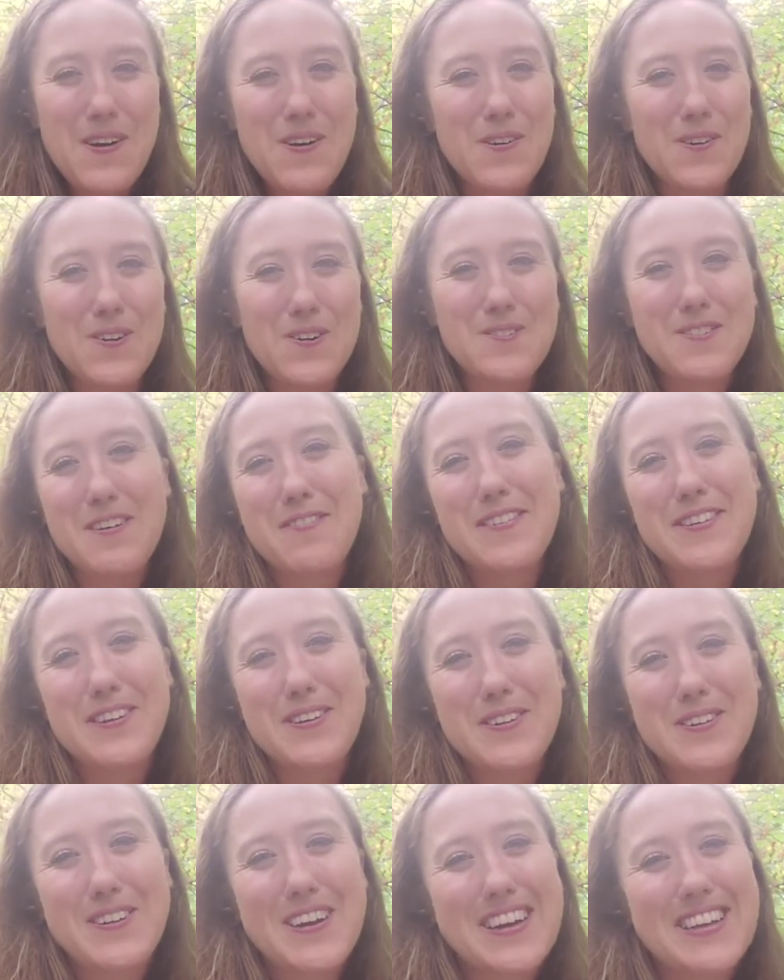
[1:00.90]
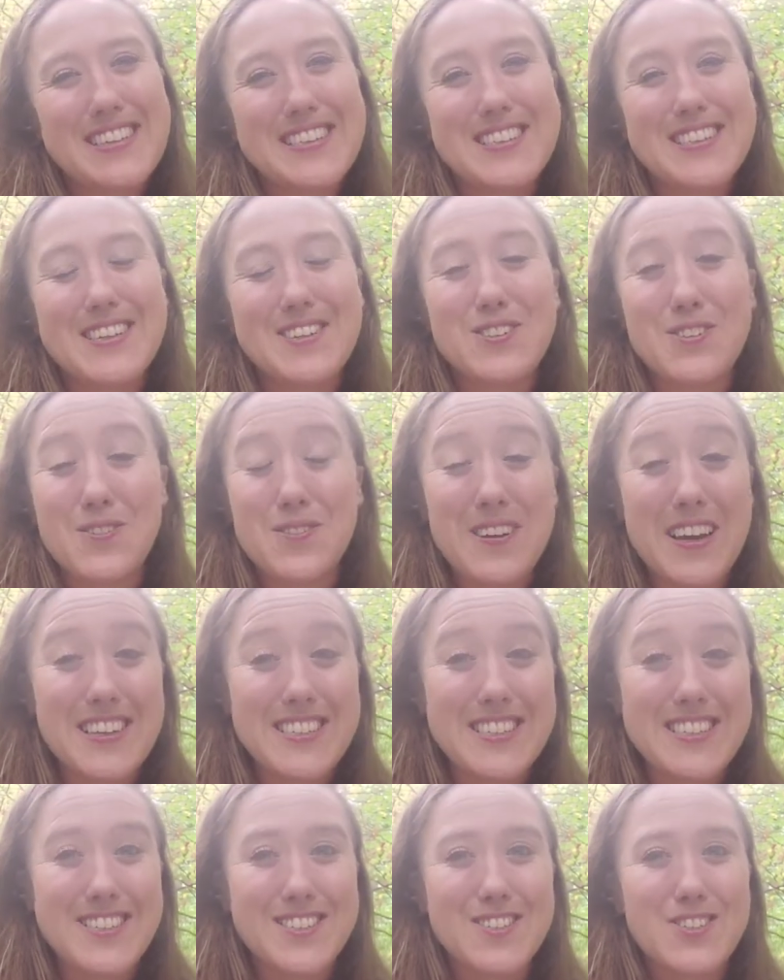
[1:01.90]
All revenue is
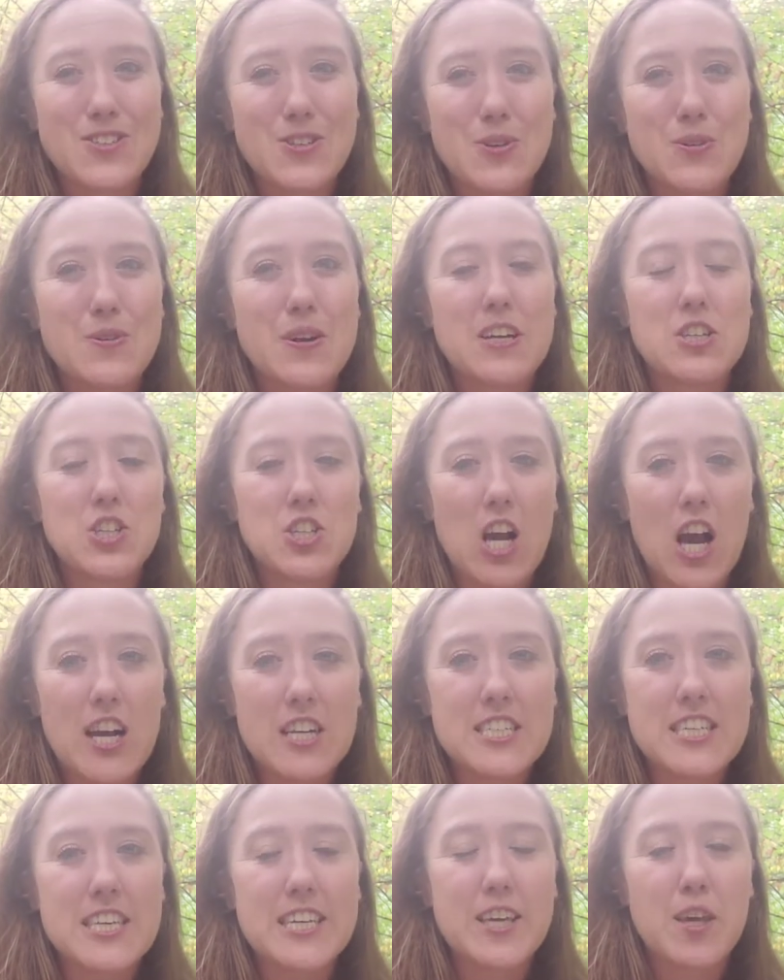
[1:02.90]
donated to Shakti